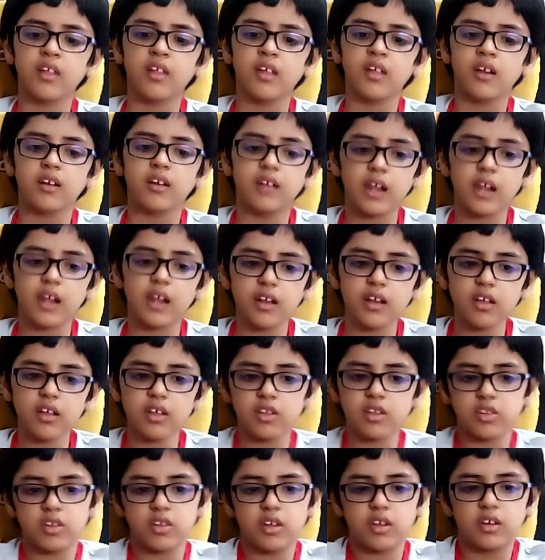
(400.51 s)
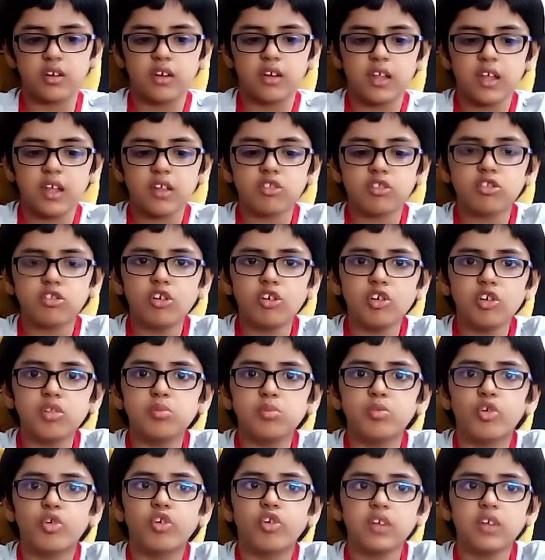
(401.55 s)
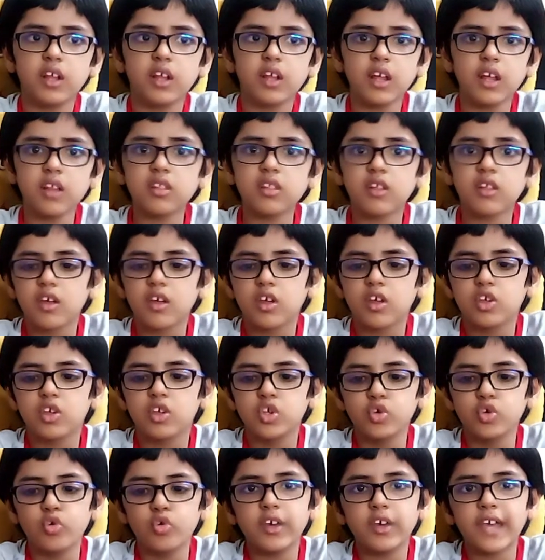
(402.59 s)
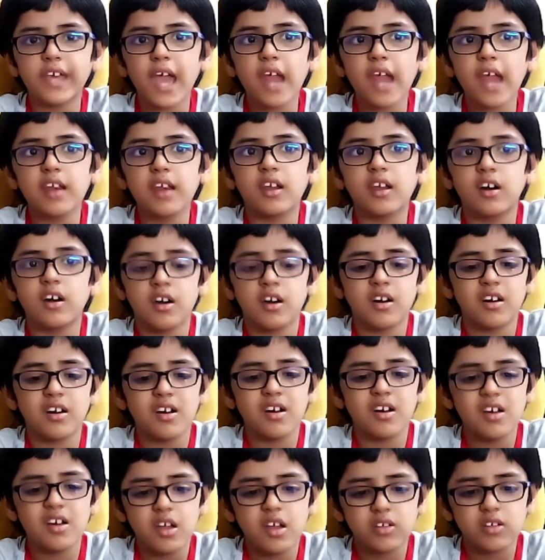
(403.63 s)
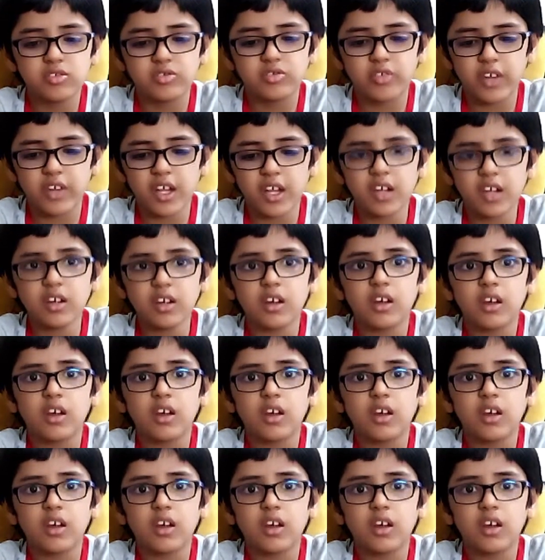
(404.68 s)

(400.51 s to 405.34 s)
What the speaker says: then these two smoothies you can drink.